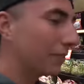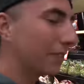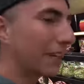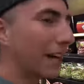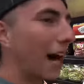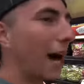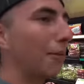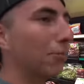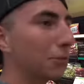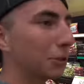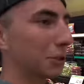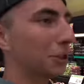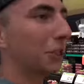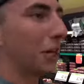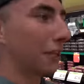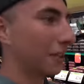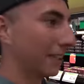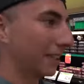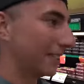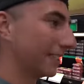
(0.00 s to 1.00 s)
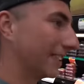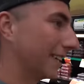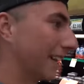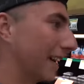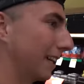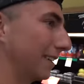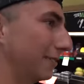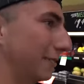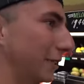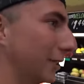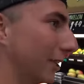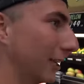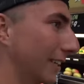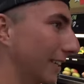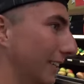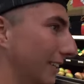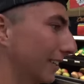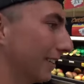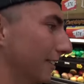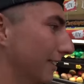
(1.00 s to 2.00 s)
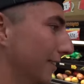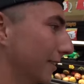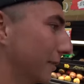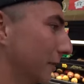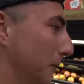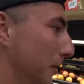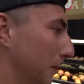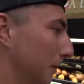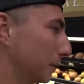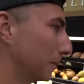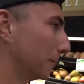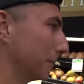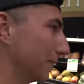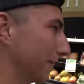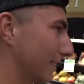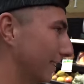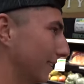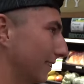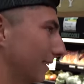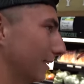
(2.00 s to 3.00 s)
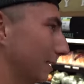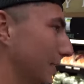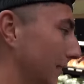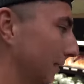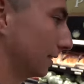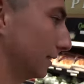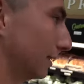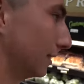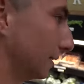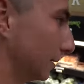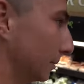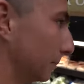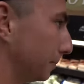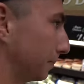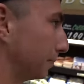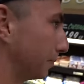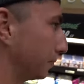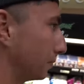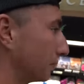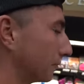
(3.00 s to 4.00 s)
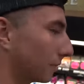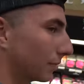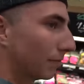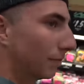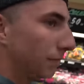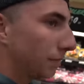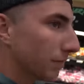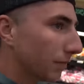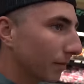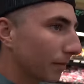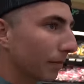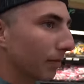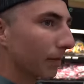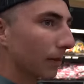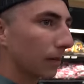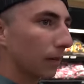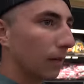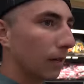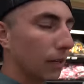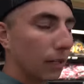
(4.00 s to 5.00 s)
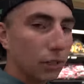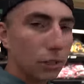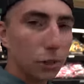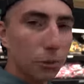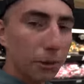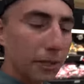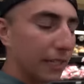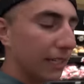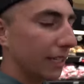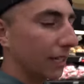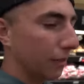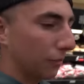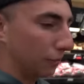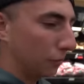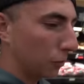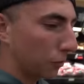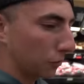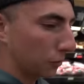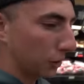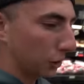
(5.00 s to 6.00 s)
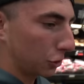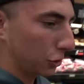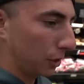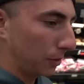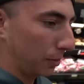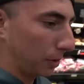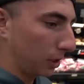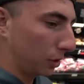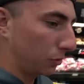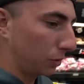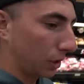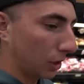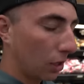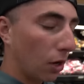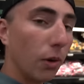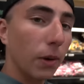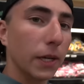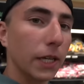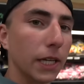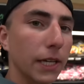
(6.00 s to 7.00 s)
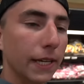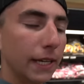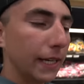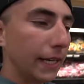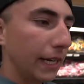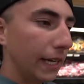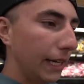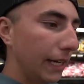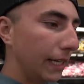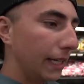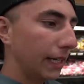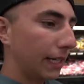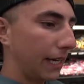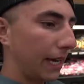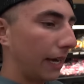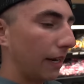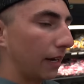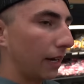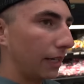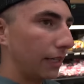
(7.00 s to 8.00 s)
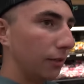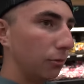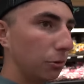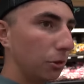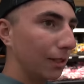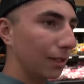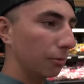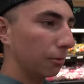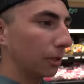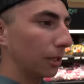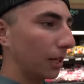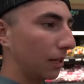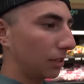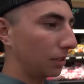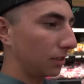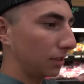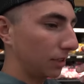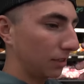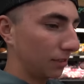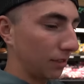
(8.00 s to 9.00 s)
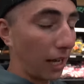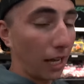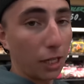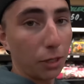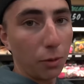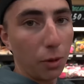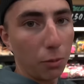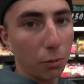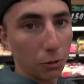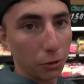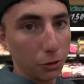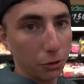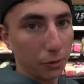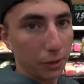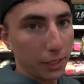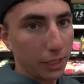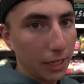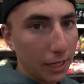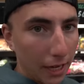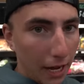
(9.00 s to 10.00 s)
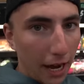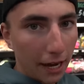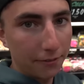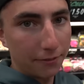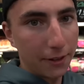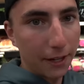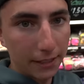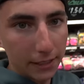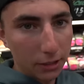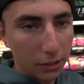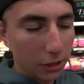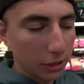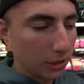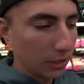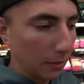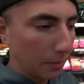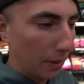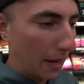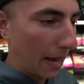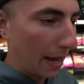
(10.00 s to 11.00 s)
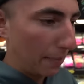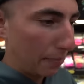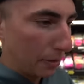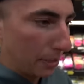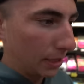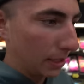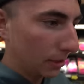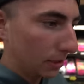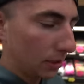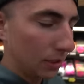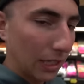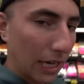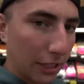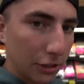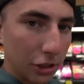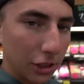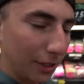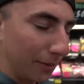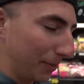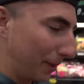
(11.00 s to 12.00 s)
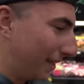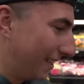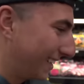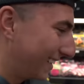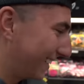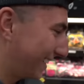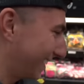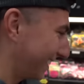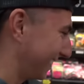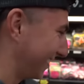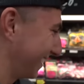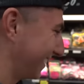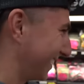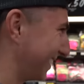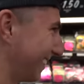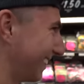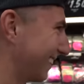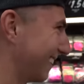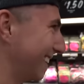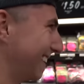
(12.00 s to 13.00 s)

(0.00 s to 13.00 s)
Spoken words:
We've accomplished nothing today, I feel like. We're gonna go cook some very good food tomorrow. So we need to get food for this trip because we are going into Canada. I didn't really realize exactly what we're doing. I finally looked at a map and this is actually gonna be...